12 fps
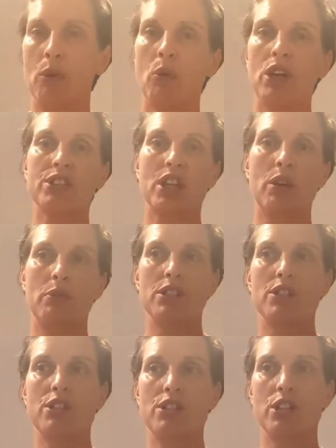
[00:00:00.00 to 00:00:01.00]
I was going
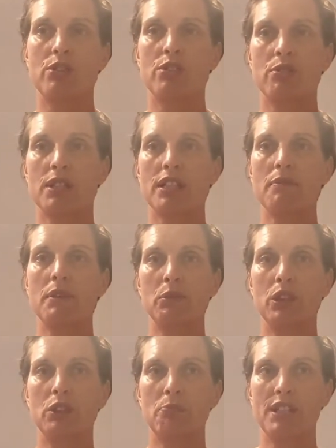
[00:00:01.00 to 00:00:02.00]
to do some Slimming
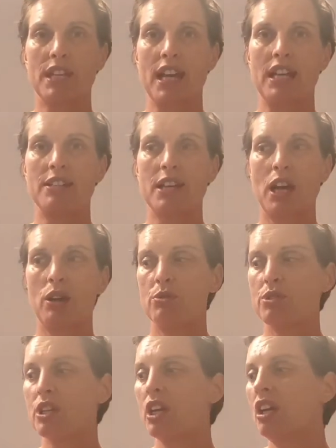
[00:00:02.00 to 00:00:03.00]
World
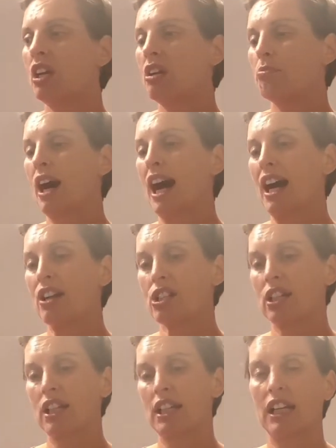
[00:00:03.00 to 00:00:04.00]
potatoes, but
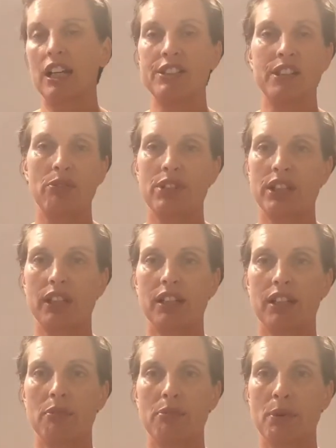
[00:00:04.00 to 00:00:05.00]
actually I don't think
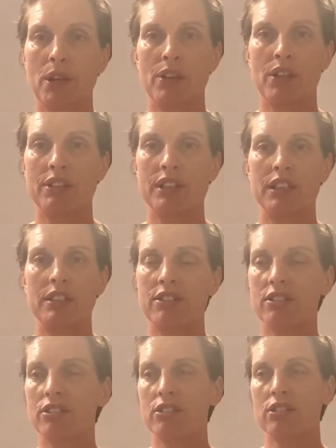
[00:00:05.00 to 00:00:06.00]
I can be bothered. It's
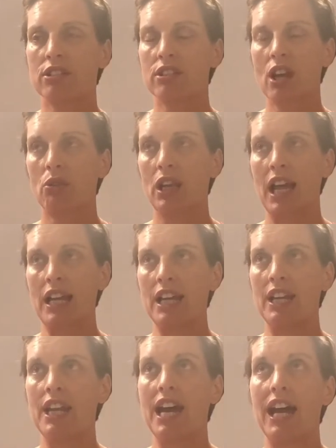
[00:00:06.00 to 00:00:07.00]
just so late
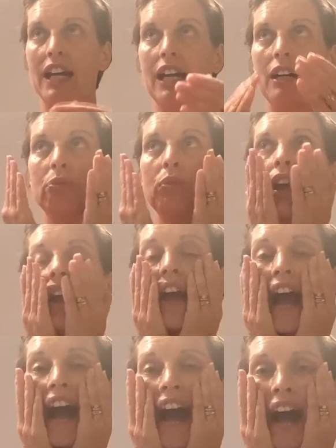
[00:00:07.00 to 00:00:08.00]
at night. I'm
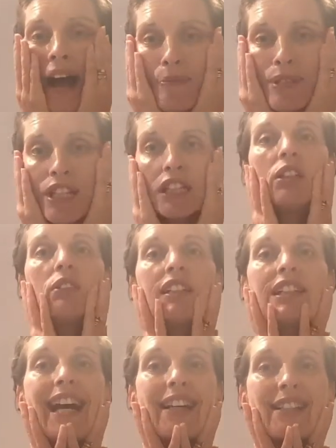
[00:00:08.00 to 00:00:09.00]

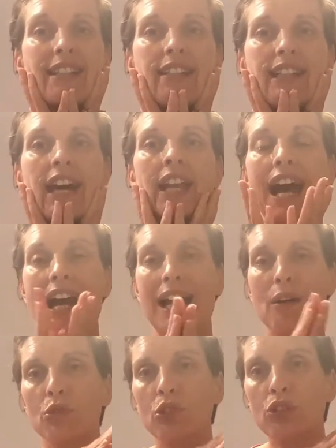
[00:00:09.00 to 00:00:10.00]
absolutely shattered and I
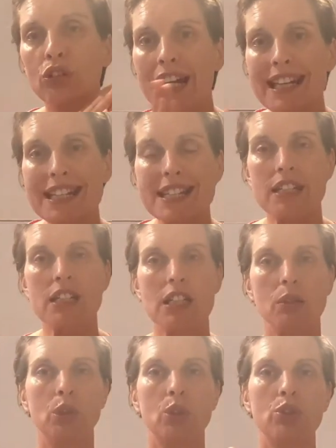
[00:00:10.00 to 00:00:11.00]
am racing
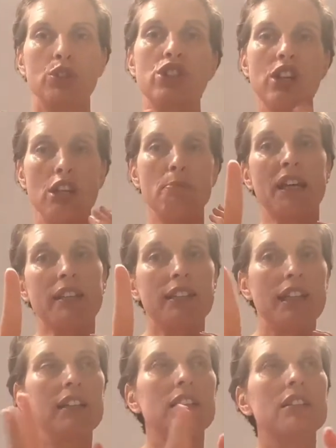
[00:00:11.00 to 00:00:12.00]
towards 2 big
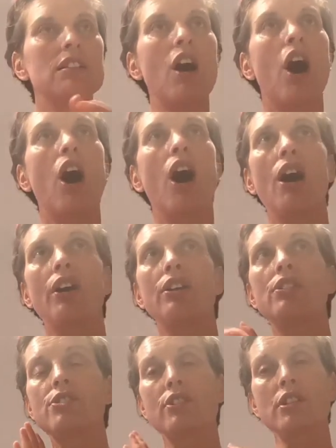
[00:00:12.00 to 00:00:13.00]
things.
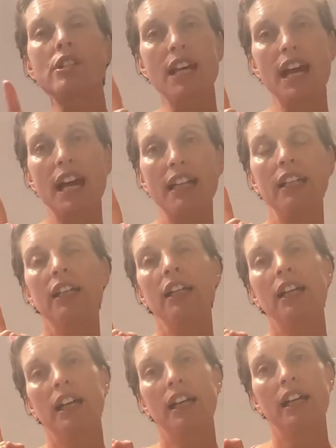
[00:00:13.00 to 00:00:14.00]
On Sunday
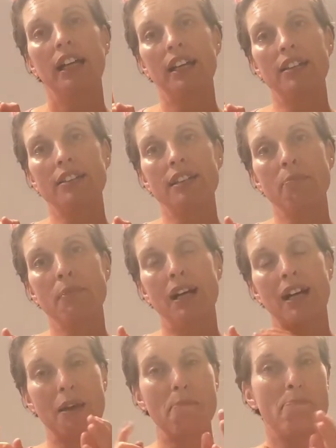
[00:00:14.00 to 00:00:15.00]
it is
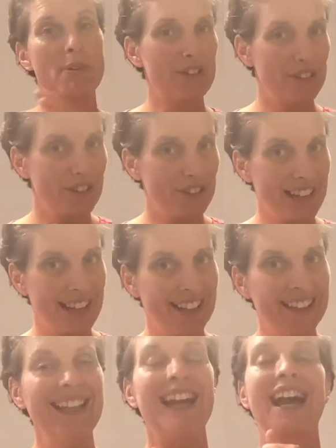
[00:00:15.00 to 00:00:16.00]
my
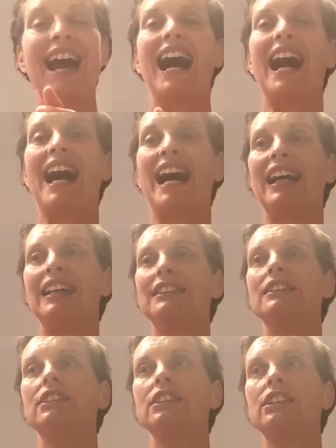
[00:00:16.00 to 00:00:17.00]
birthday,
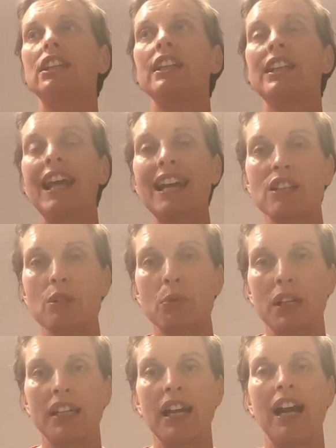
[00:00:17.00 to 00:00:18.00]
and next
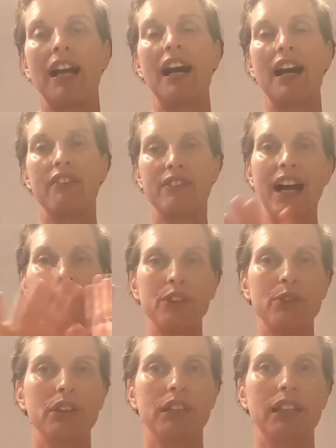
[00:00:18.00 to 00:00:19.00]
week I have
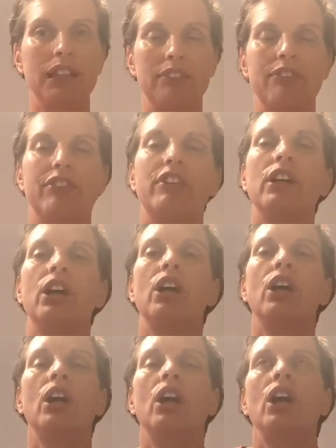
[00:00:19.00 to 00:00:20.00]
annual leave
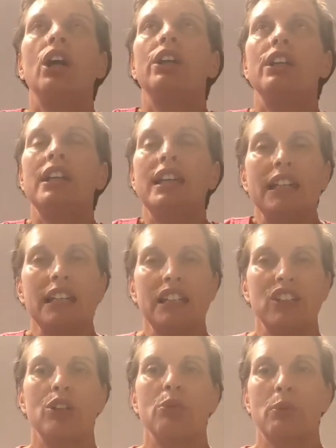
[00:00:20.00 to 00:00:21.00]
nearly
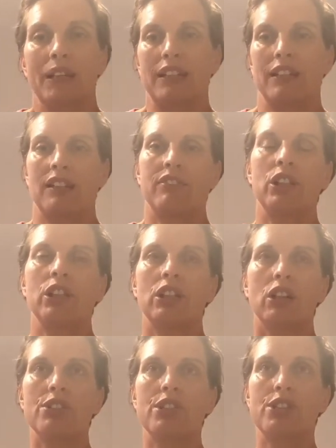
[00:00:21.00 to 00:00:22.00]
all week. I've
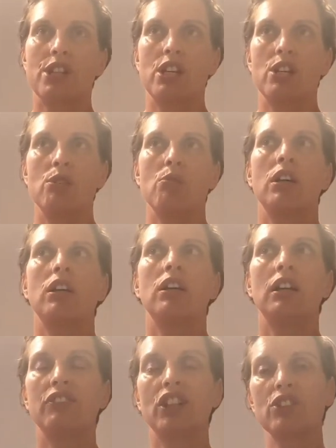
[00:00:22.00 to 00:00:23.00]
got to do
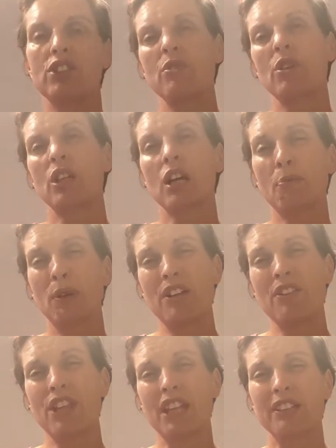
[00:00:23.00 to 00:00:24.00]
a couple
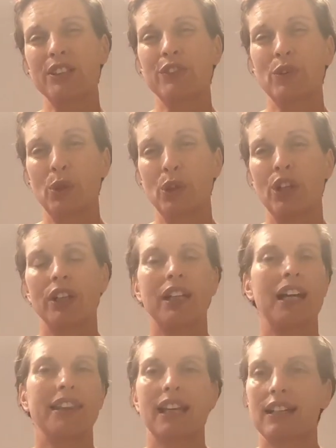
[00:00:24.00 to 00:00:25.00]
of things for work,
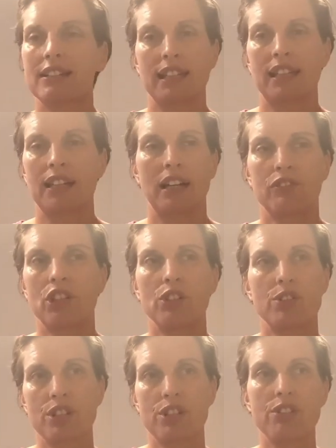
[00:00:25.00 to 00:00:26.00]
and that's it. I've
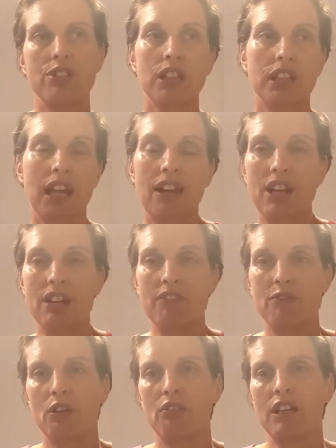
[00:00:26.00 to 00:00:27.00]
got to get ready
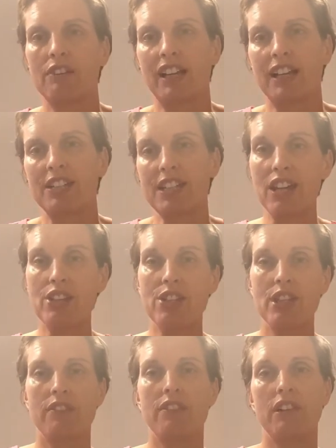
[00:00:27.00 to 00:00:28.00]
for my
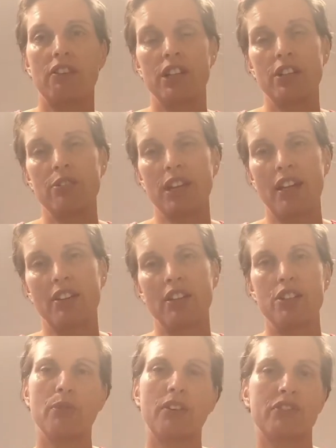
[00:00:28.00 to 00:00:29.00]
revalidation. If you're a UK
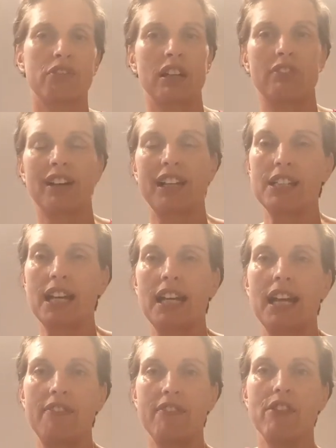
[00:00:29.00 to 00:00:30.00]
nurse, you have to
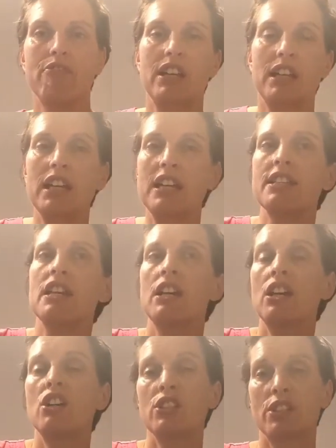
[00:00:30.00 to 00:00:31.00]
revalidate every 3 years.
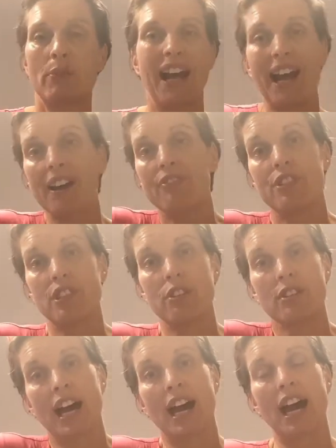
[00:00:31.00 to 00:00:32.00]
So I have to do
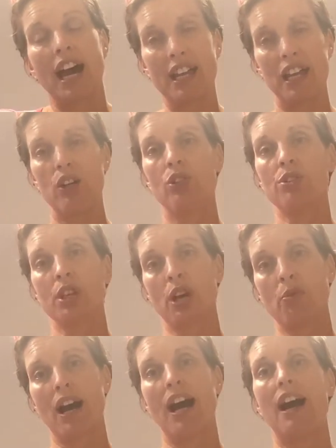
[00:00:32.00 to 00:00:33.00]
that, and I
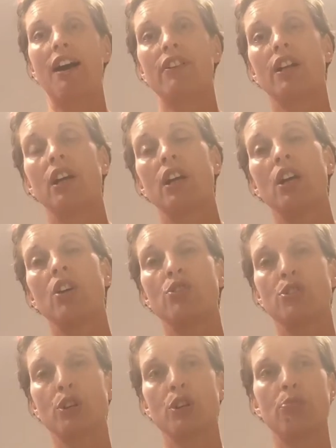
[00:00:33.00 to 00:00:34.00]
also have
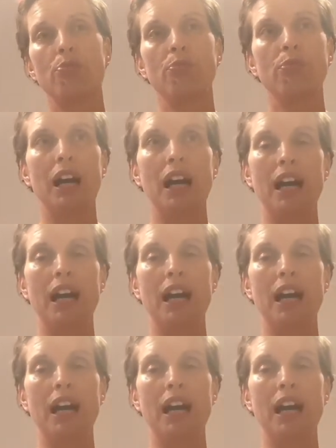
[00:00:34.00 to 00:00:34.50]
some